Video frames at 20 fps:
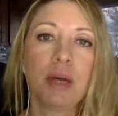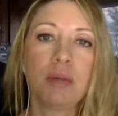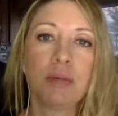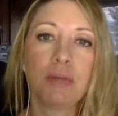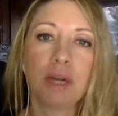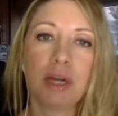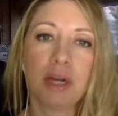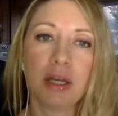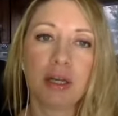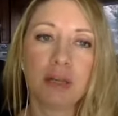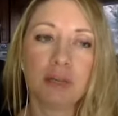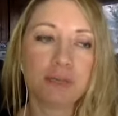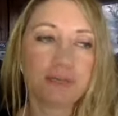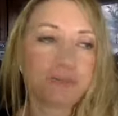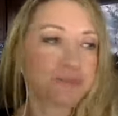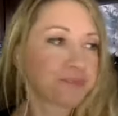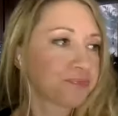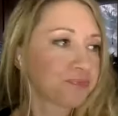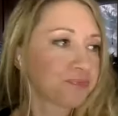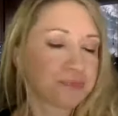But
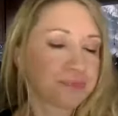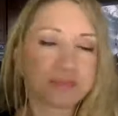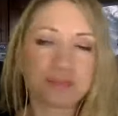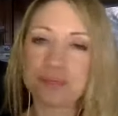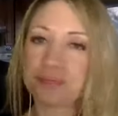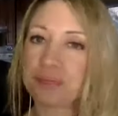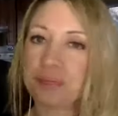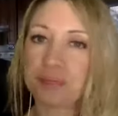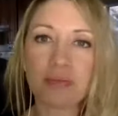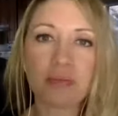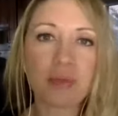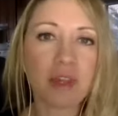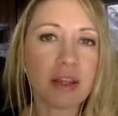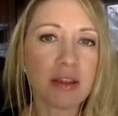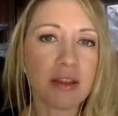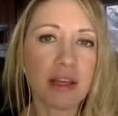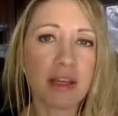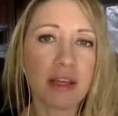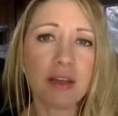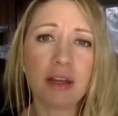
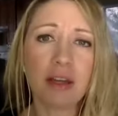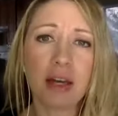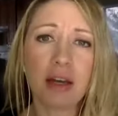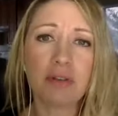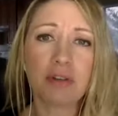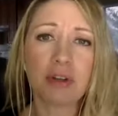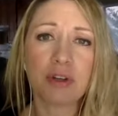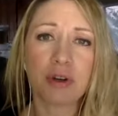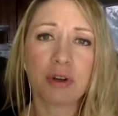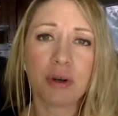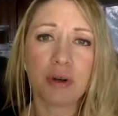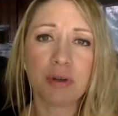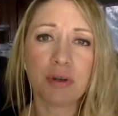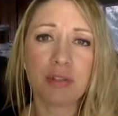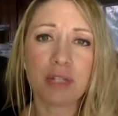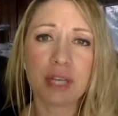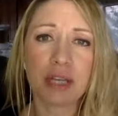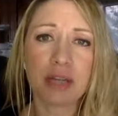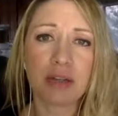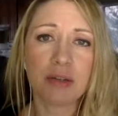they could have their own
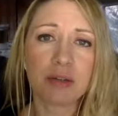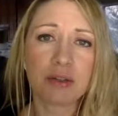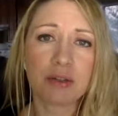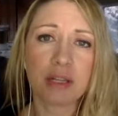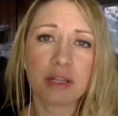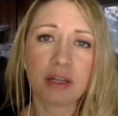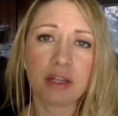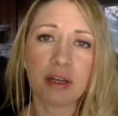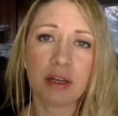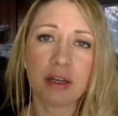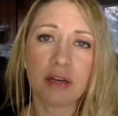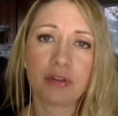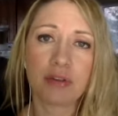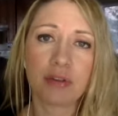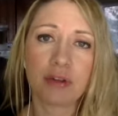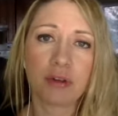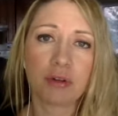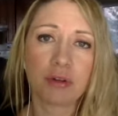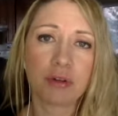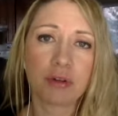doubts they could have their own